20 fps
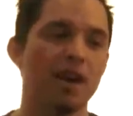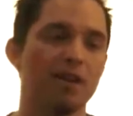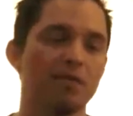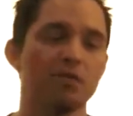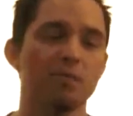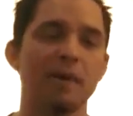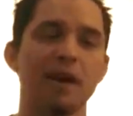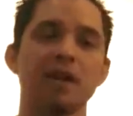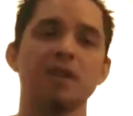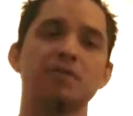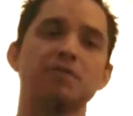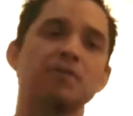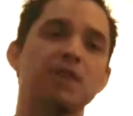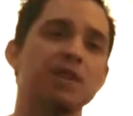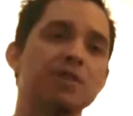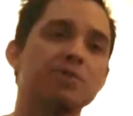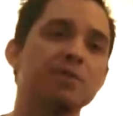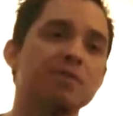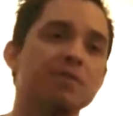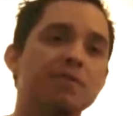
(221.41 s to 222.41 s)
I remained
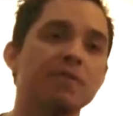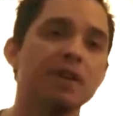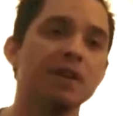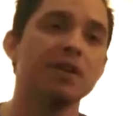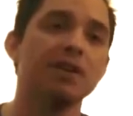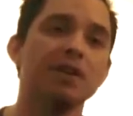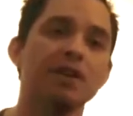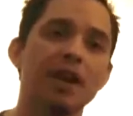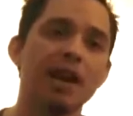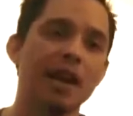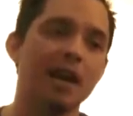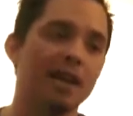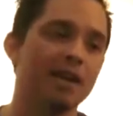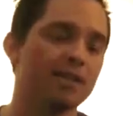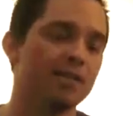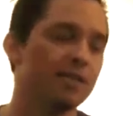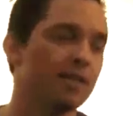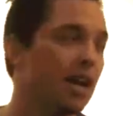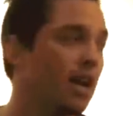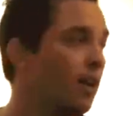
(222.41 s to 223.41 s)
friends with Phil, and